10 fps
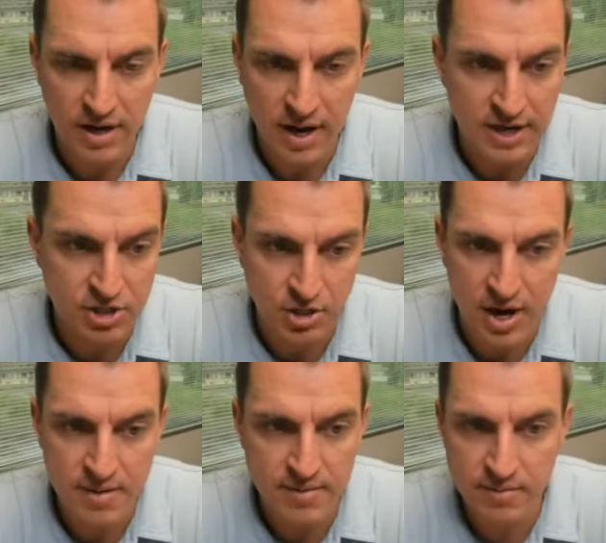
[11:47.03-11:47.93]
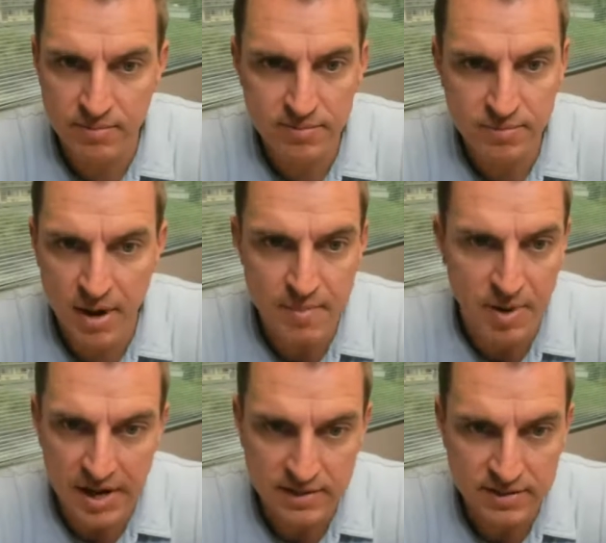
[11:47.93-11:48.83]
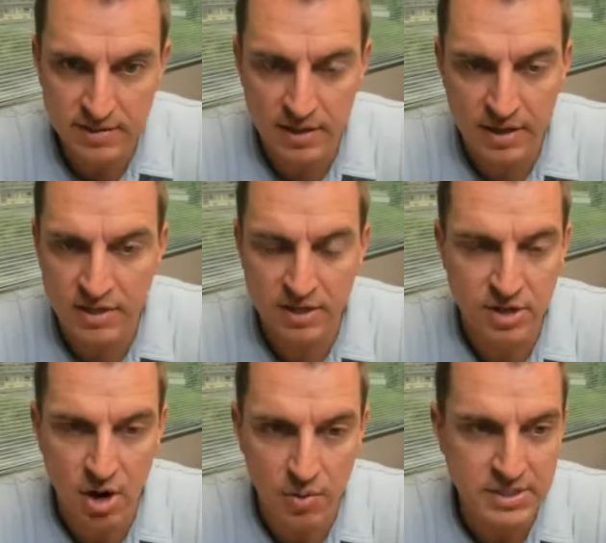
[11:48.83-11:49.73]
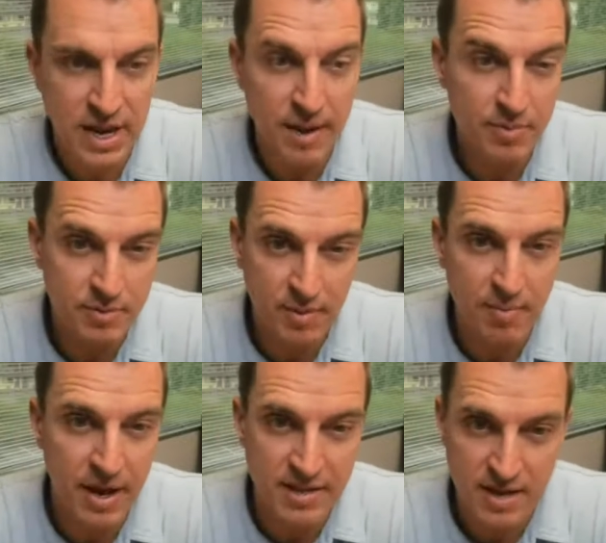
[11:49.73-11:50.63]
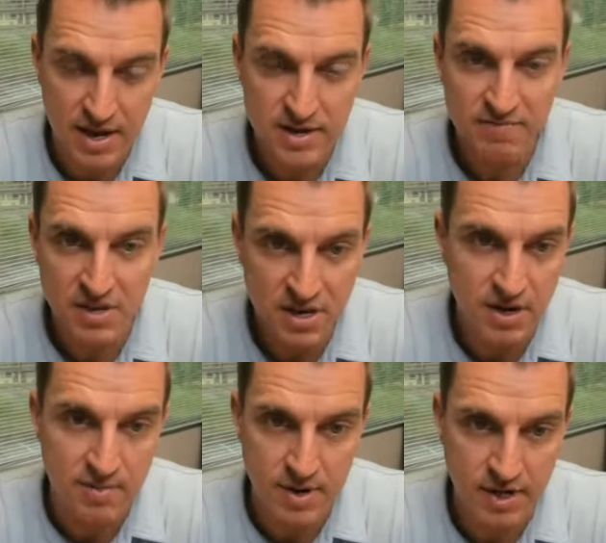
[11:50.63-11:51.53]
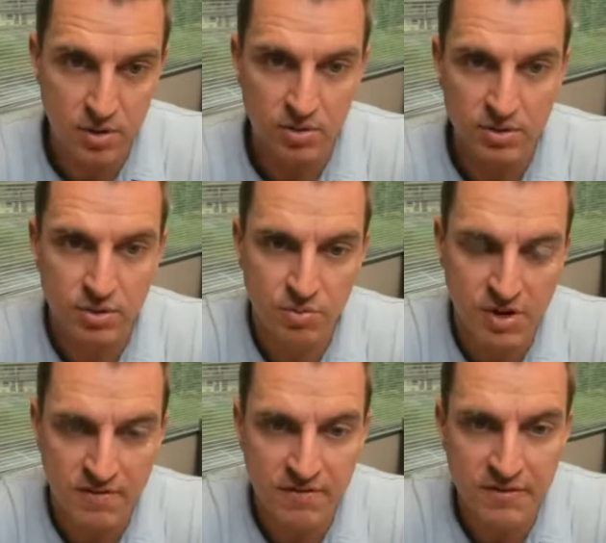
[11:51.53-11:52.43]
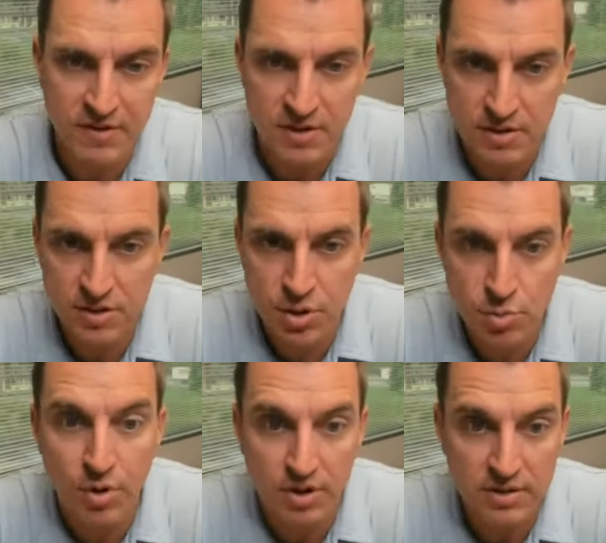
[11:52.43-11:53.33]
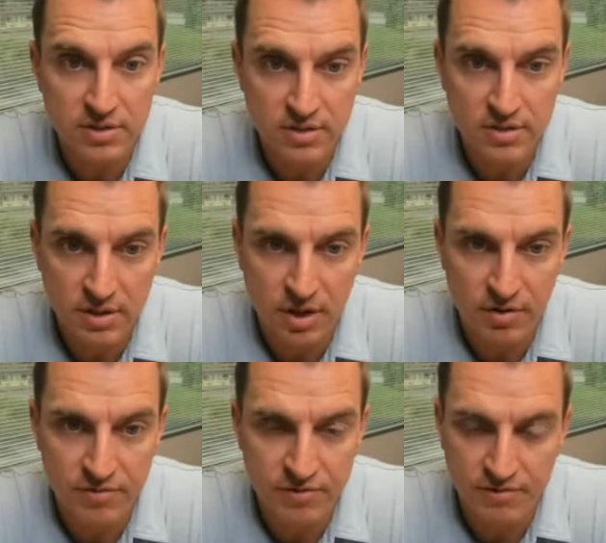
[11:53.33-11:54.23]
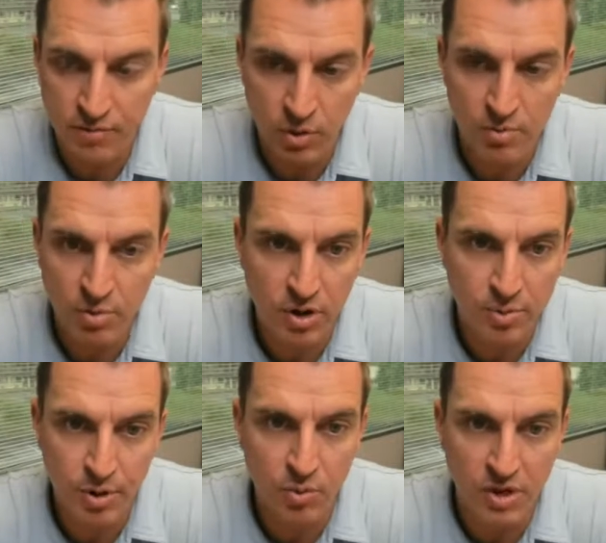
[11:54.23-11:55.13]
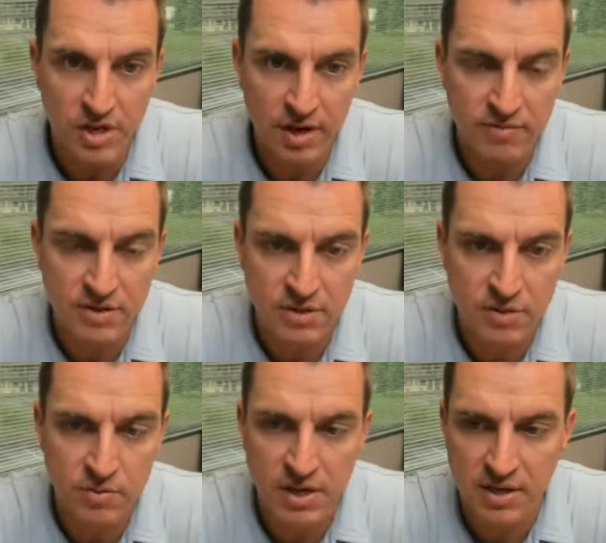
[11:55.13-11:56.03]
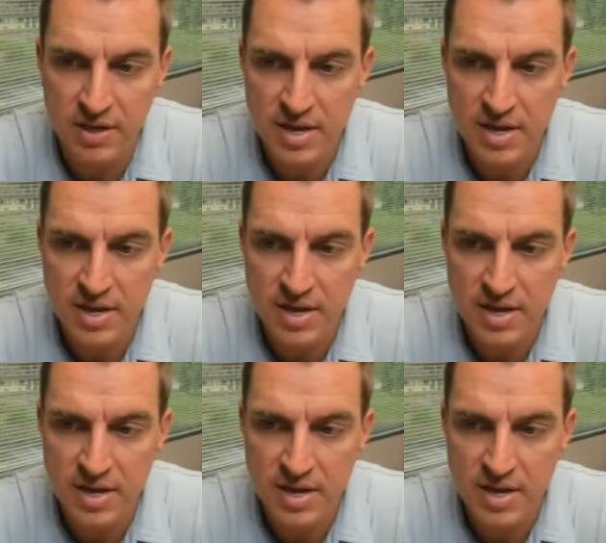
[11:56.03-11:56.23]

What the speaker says: I try my best. It doesn't always happen, but by the end of the year, my goal is to read 52 books, one book per week, every single week.